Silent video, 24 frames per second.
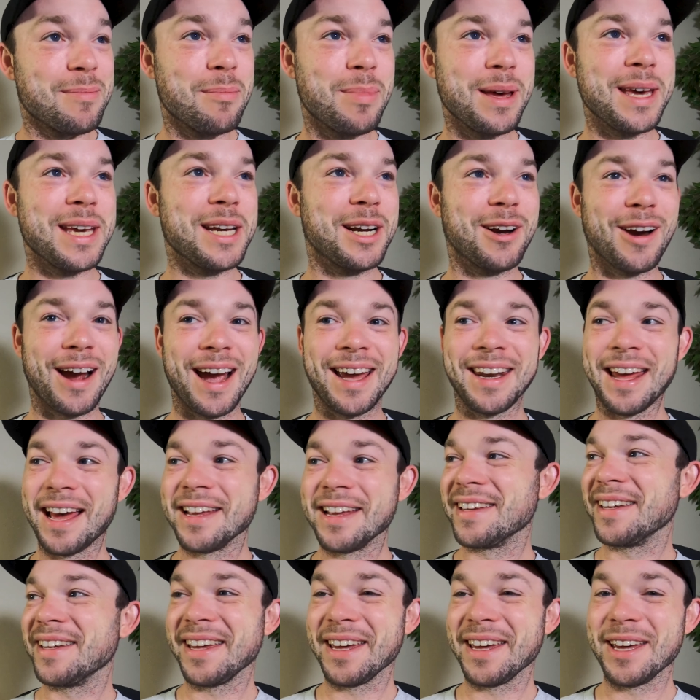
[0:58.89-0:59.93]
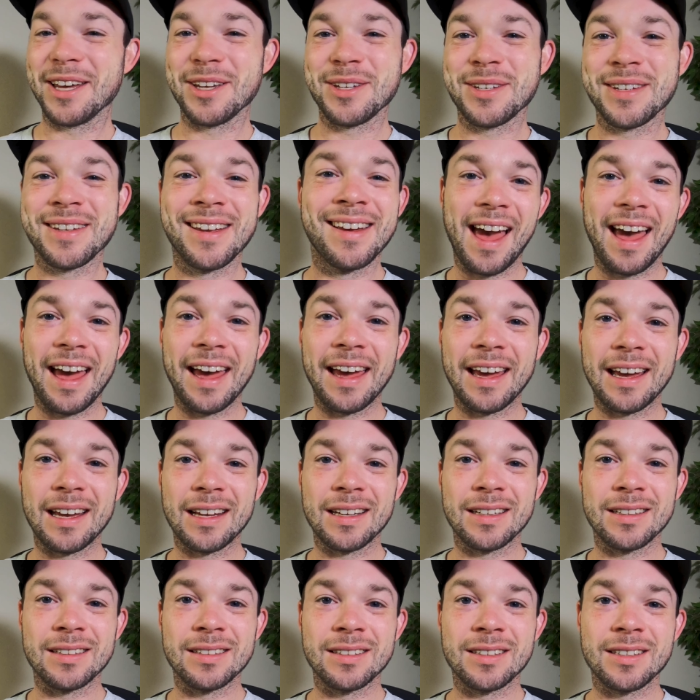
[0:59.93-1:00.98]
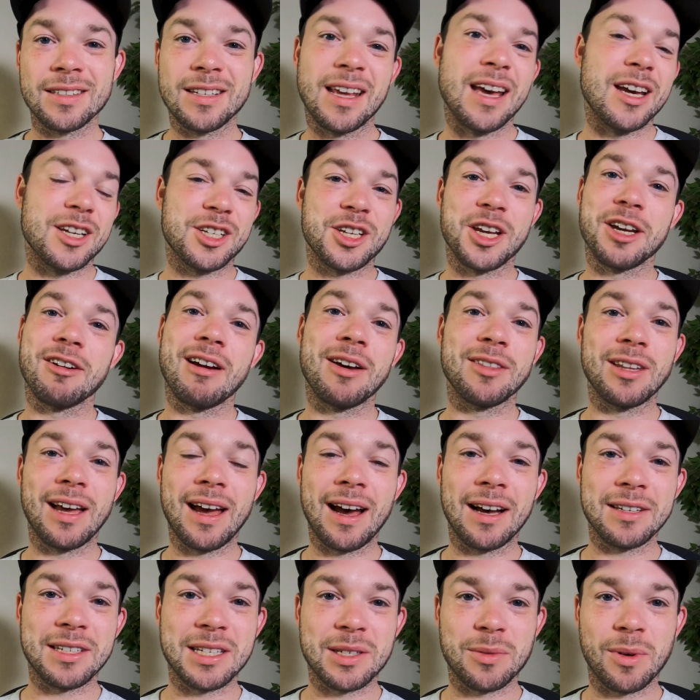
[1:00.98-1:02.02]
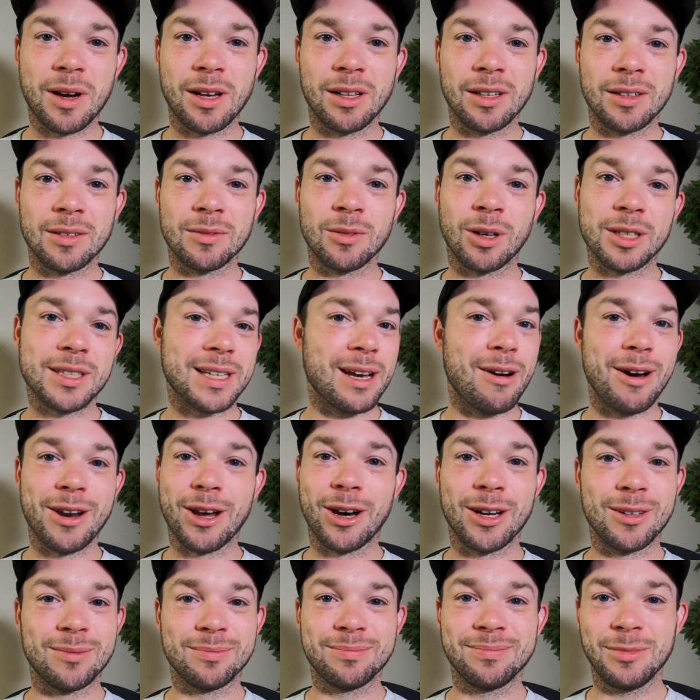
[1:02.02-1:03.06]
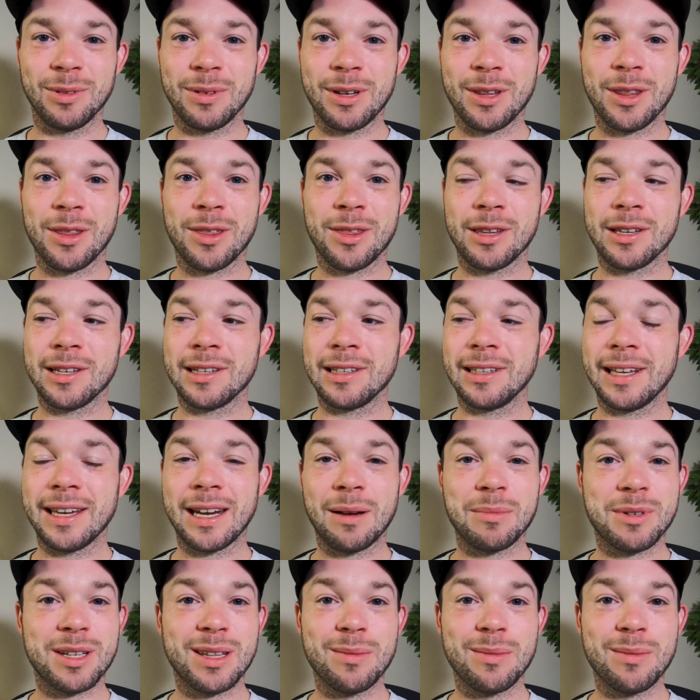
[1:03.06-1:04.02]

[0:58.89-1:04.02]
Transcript: B-grade as it is, and yeah, share around the house as well and what's going on with the lead up